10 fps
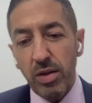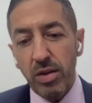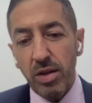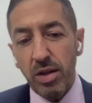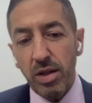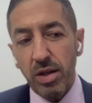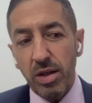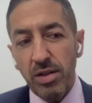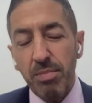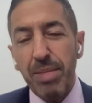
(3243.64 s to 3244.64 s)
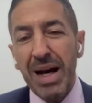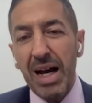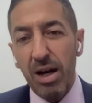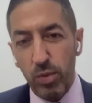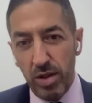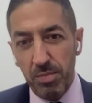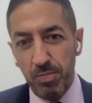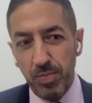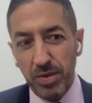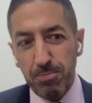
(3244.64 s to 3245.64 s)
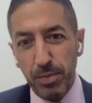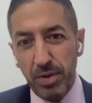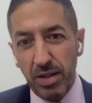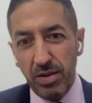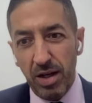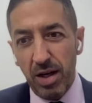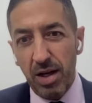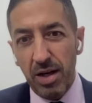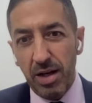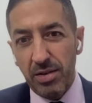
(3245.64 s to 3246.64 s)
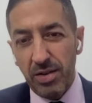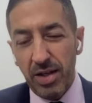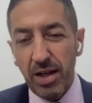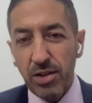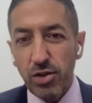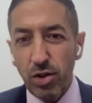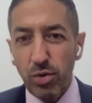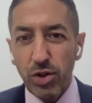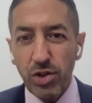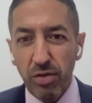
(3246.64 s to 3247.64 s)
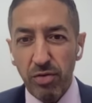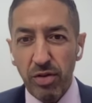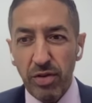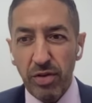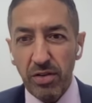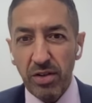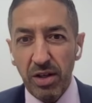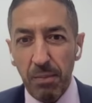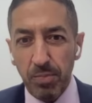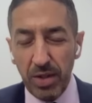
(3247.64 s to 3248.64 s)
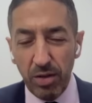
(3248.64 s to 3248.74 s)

with the power that high-tech solutions have given us.